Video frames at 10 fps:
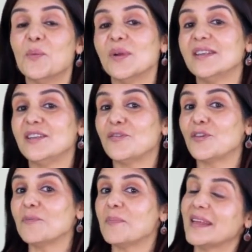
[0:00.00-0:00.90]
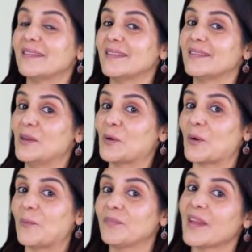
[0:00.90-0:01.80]
with different bases
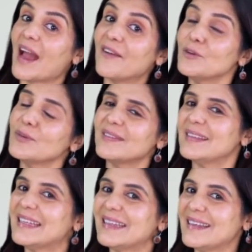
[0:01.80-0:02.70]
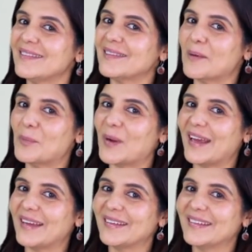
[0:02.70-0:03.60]
look? Have you seen these somewhere?